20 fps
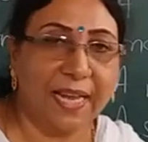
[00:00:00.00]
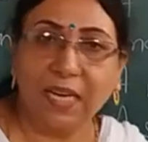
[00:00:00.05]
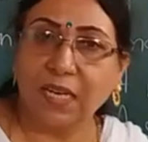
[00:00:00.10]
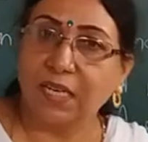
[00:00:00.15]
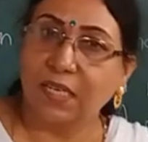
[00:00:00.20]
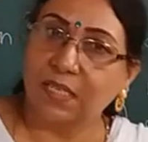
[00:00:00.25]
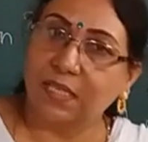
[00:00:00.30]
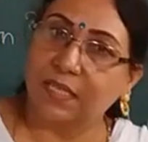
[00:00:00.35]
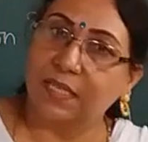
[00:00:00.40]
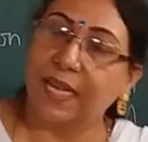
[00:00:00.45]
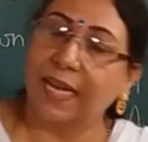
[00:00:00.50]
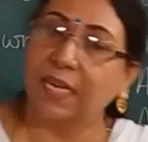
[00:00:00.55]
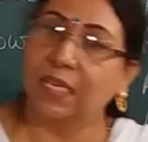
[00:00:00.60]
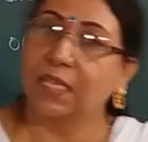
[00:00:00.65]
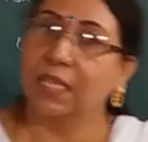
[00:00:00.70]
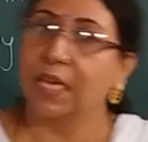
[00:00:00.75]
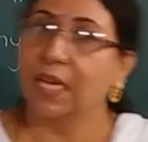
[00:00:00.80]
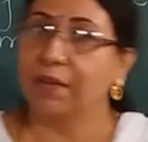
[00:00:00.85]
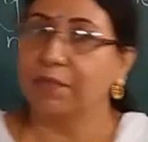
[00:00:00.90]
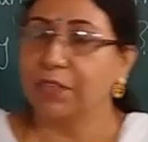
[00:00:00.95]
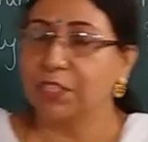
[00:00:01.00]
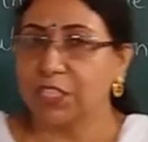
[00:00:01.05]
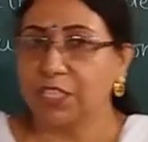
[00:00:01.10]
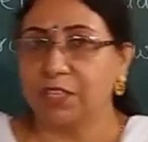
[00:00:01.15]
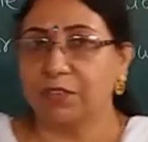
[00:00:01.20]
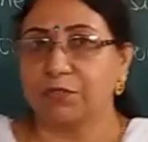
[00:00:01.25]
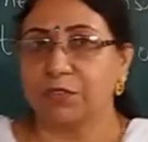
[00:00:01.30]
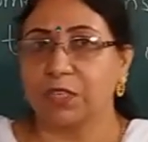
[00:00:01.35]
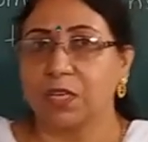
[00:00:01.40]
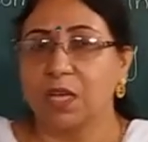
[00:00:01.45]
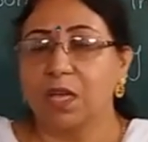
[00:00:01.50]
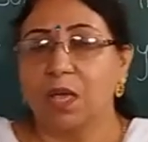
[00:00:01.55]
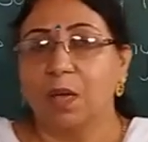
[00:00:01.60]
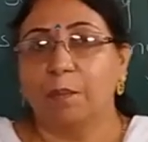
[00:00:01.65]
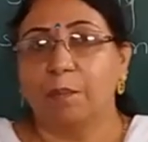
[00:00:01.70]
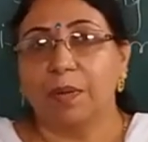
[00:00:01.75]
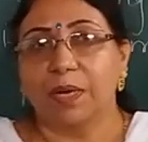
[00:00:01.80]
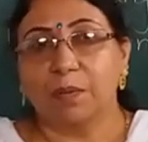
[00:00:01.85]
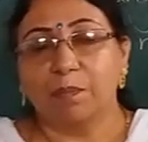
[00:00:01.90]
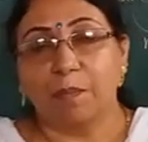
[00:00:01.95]
talents that they have achieved,
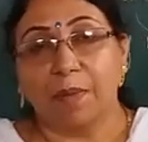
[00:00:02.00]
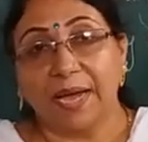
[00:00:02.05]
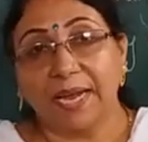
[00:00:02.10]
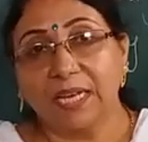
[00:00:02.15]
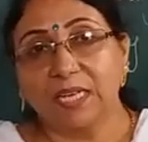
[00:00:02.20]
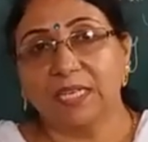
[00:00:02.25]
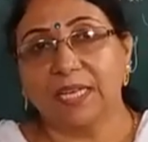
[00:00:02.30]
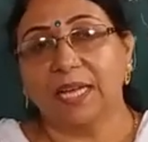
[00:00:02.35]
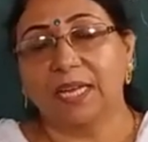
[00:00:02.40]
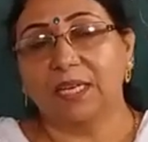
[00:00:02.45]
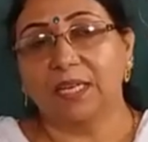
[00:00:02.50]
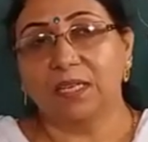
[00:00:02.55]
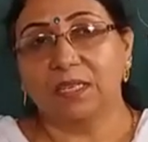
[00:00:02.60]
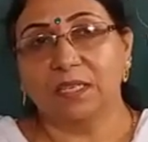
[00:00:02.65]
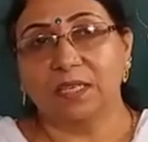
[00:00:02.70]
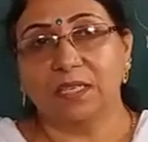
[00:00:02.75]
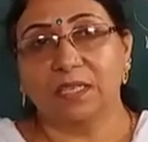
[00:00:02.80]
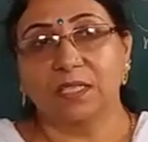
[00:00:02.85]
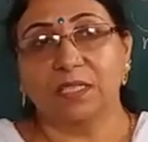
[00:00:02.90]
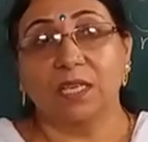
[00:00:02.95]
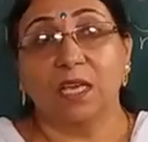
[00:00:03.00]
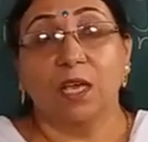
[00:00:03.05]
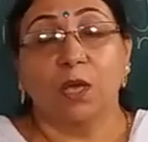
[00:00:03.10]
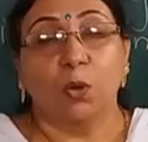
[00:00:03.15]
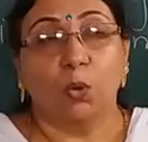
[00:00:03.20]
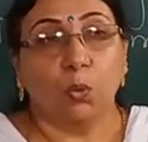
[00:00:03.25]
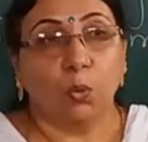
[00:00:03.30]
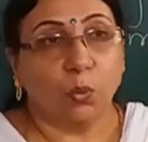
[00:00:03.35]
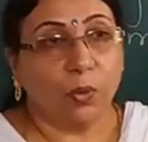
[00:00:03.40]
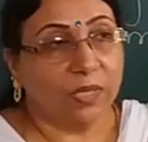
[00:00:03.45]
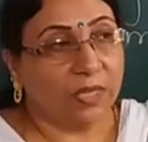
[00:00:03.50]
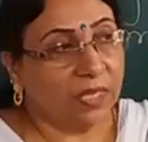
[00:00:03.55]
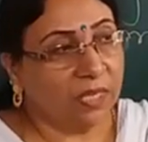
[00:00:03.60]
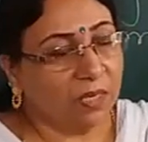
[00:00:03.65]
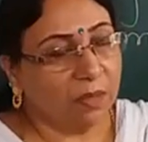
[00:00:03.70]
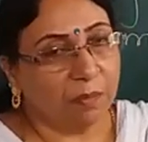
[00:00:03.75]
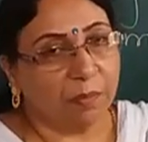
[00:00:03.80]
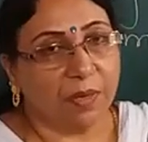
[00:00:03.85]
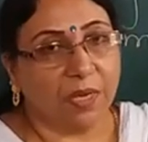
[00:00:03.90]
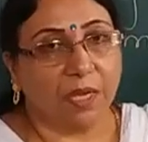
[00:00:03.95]
but my talent is
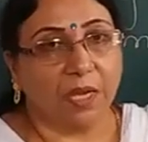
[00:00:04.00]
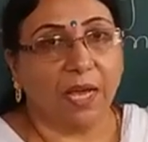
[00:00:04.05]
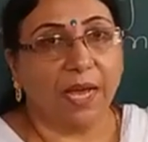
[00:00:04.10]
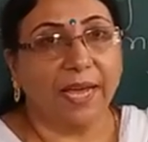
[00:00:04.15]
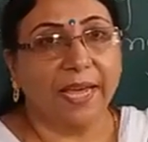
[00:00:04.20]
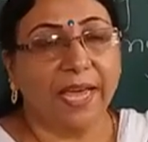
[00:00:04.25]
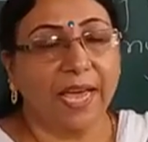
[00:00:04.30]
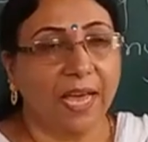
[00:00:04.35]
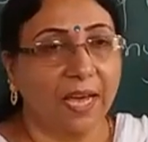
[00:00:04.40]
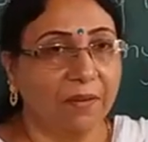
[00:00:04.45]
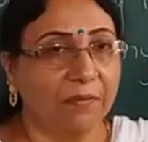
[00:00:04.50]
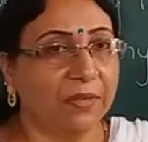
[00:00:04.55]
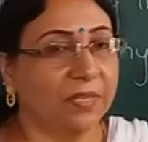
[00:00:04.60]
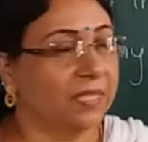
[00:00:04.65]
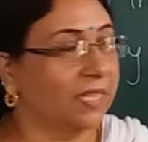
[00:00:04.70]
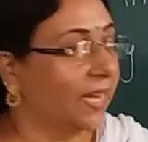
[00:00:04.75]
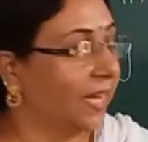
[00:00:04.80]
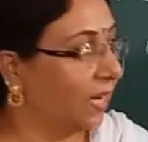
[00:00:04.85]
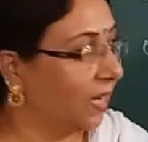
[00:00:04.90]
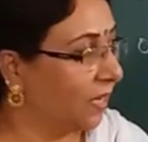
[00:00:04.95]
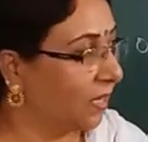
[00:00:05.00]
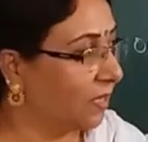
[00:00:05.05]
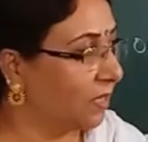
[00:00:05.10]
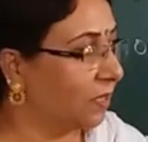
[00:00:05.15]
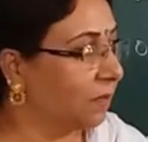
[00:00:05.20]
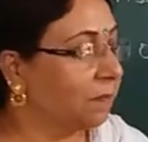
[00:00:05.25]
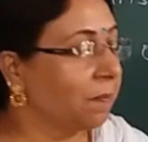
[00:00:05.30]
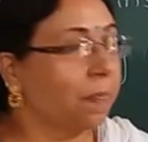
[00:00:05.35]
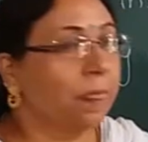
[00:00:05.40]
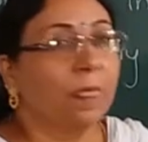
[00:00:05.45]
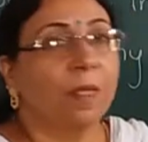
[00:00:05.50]
within me. I have a talent.